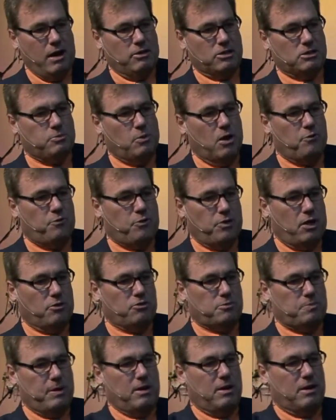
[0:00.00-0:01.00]
this morning for the
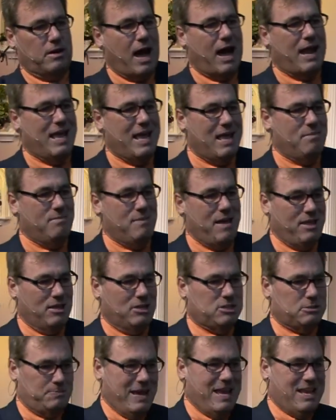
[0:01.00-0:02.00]
Spirit of God in me to
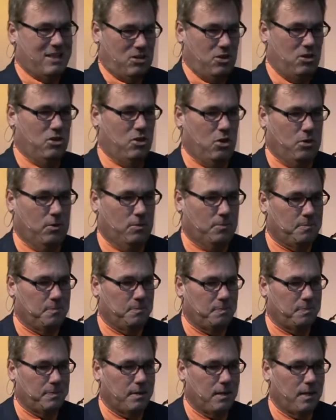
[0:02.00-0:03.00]
speak to you.
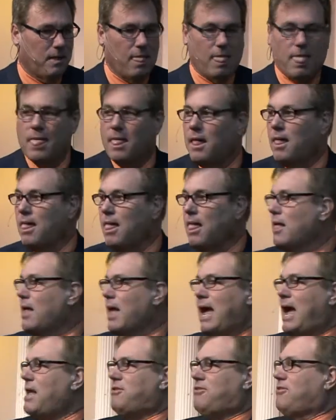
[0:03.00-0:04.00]
Amen.
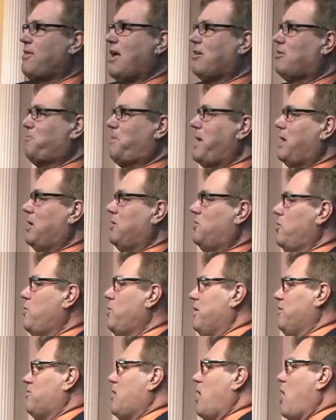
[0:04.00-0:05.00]
Ed's not speaking to
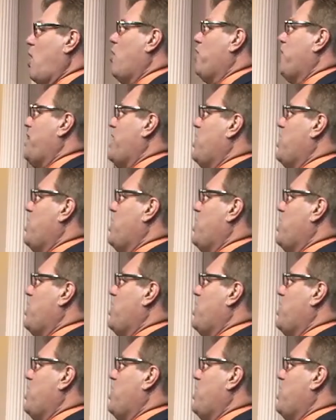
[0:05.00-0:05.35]
you. It's the, the